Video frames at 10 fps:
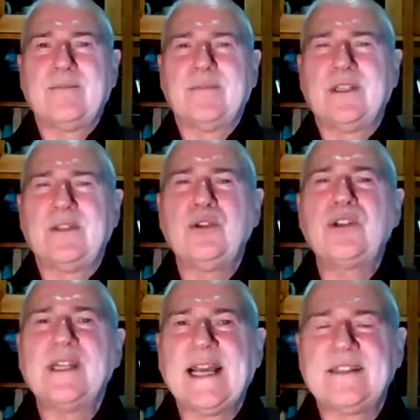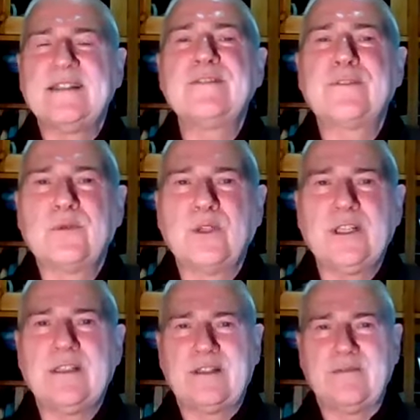utilizing different
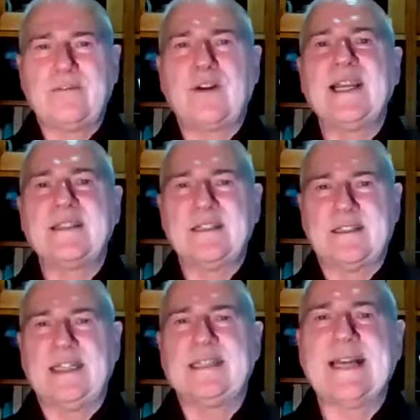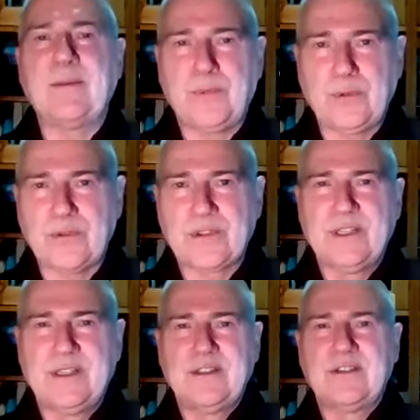words and phrases and examples
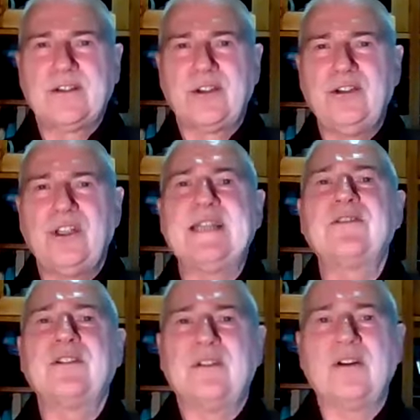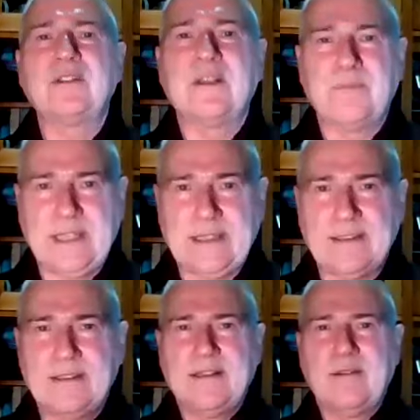so that you get to know something
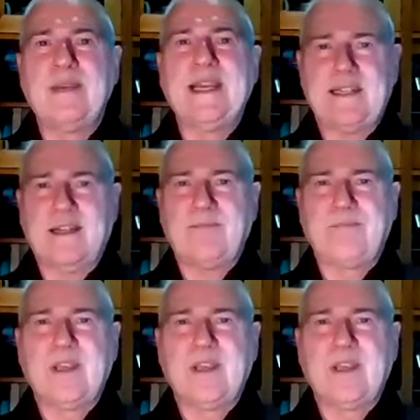better.